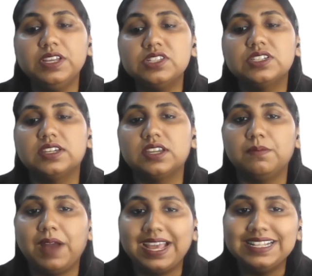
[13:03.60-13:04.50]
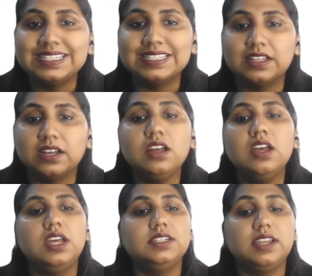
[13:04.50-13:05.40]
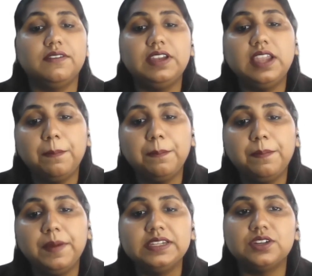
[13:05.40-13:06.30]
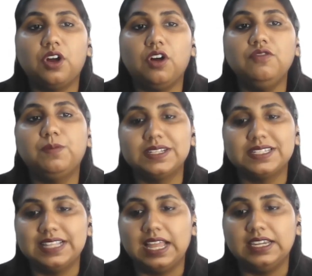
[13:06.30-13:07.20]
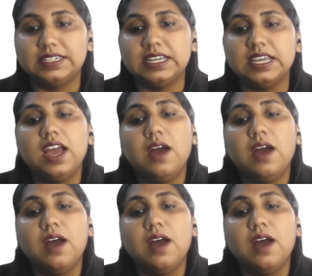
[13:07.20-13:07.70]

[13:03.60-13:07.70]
which determines the development of personality.